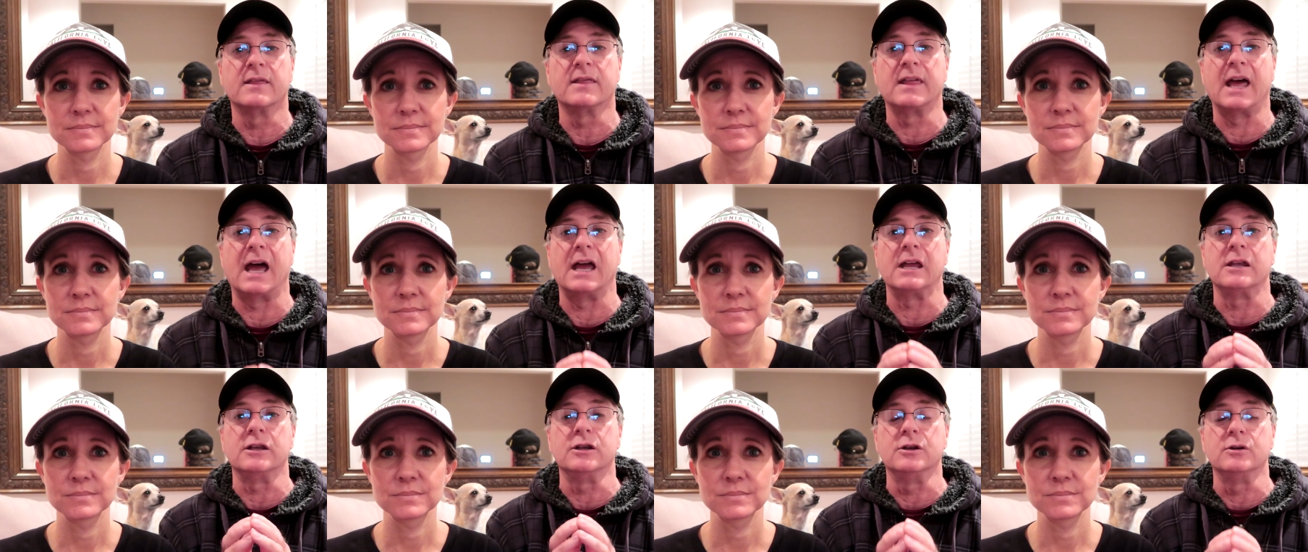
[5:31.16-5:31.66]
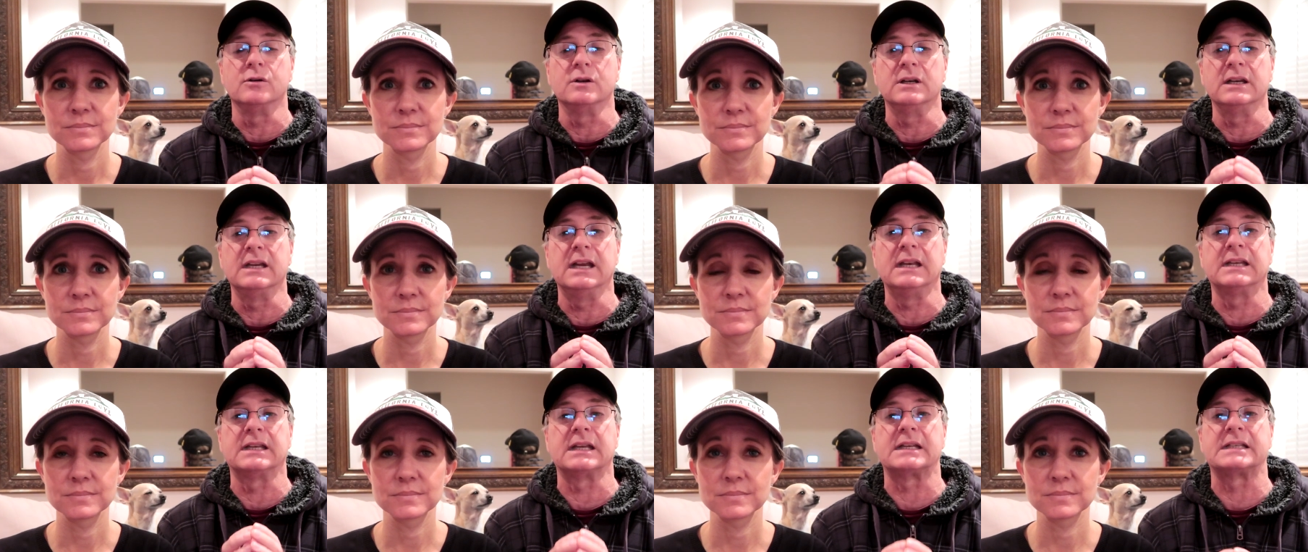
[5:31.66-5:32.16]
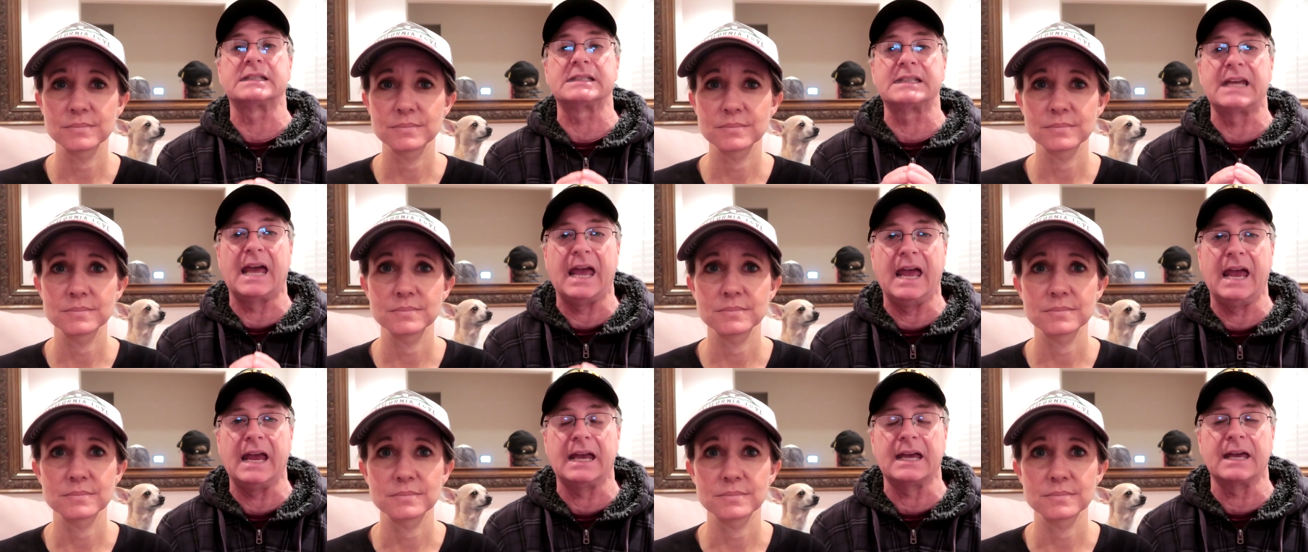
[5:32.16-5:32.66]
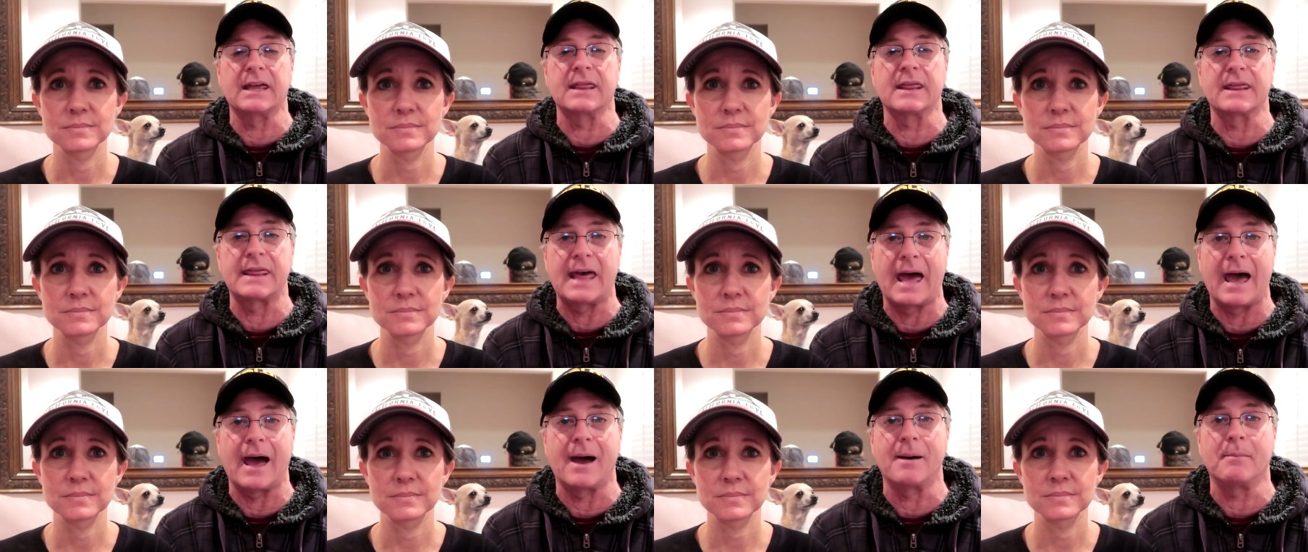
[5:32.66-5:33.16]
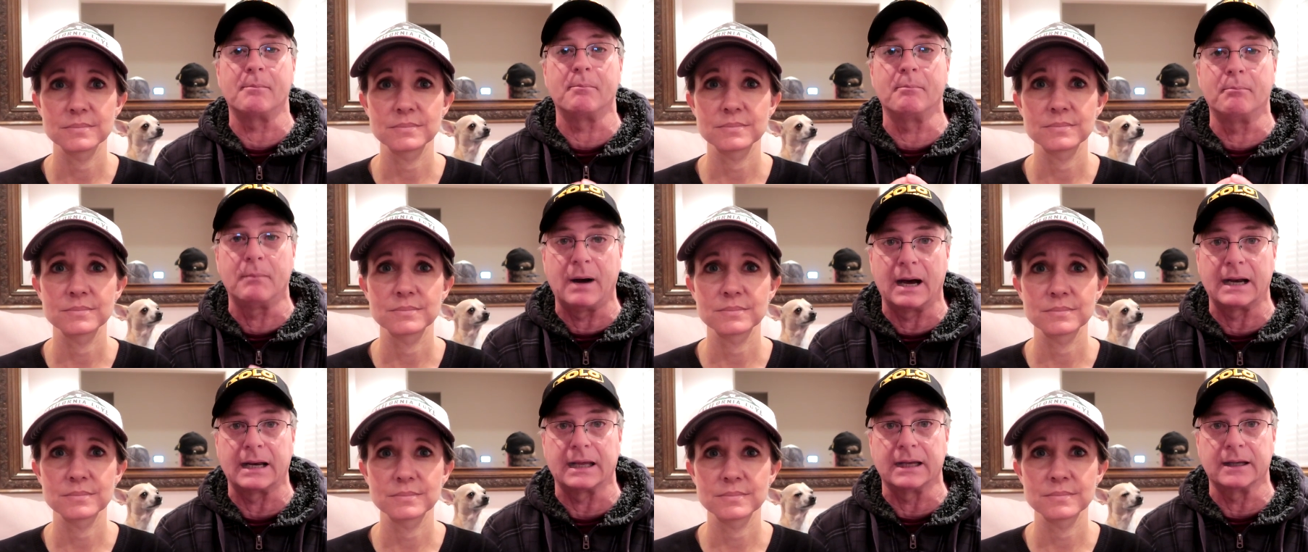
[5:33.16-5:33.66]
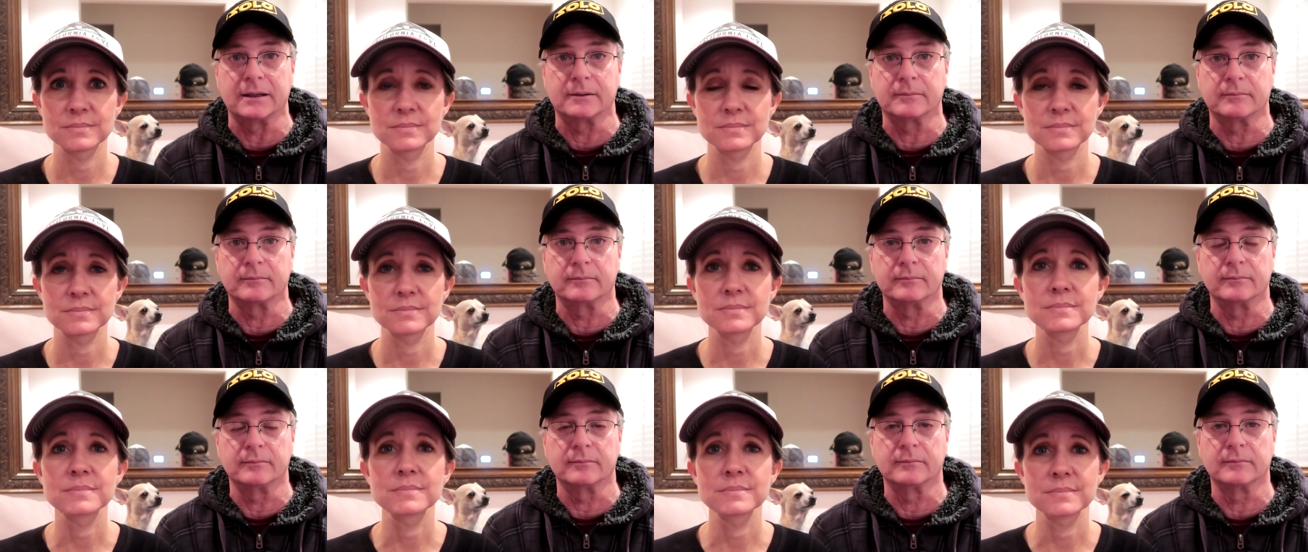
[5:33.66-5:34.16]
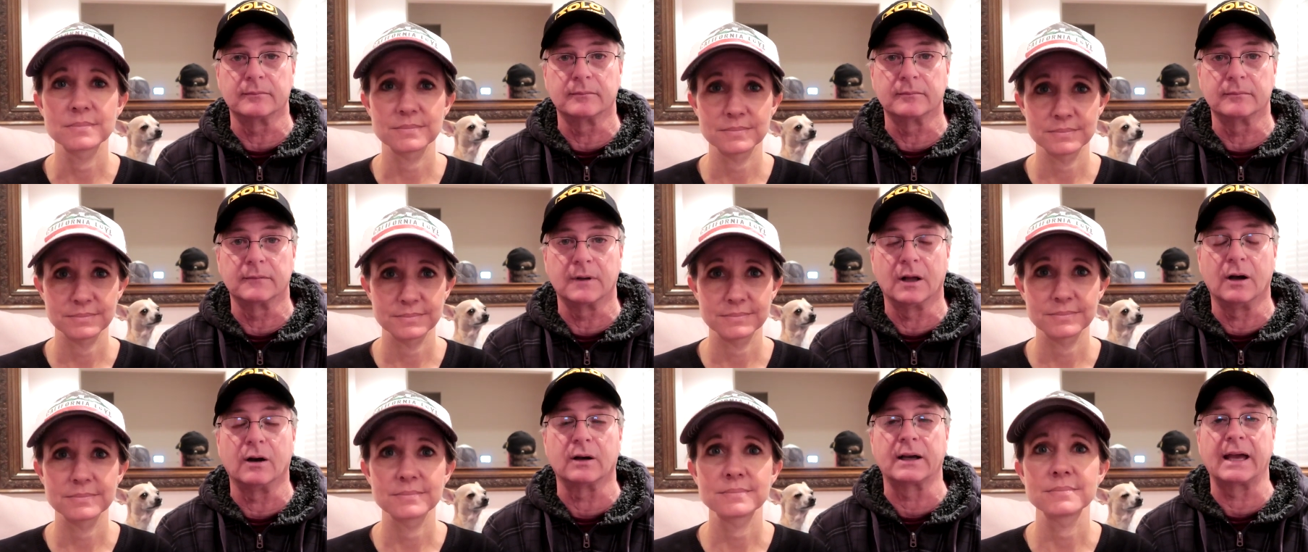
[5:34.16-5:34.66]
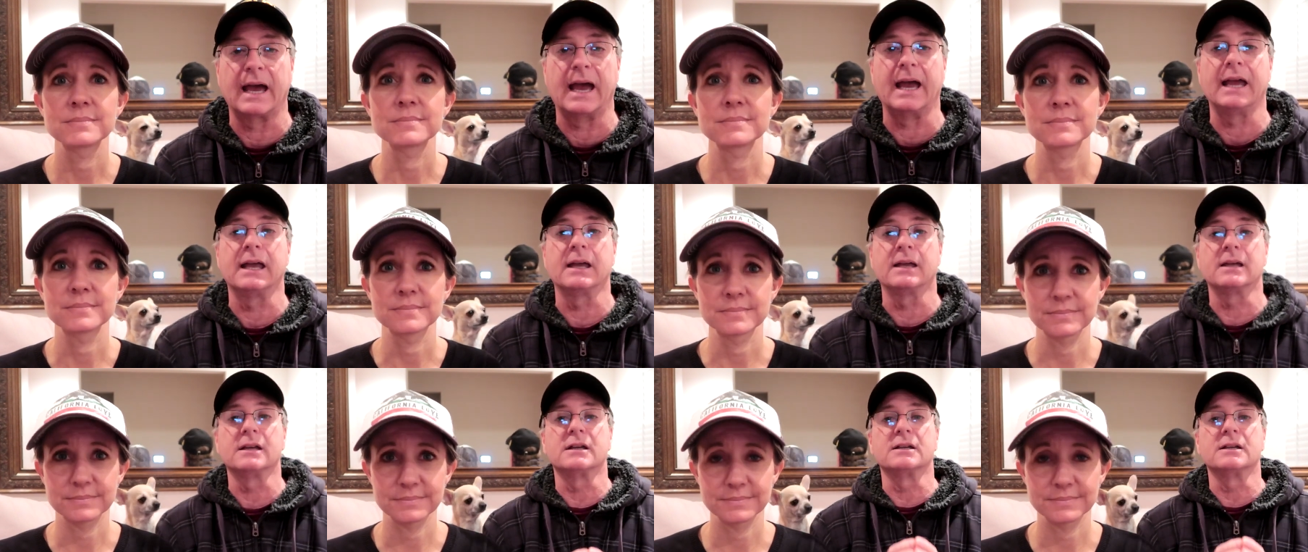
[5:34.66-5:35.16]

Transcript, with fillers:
Speaker 1: that you need to take that money. Okay,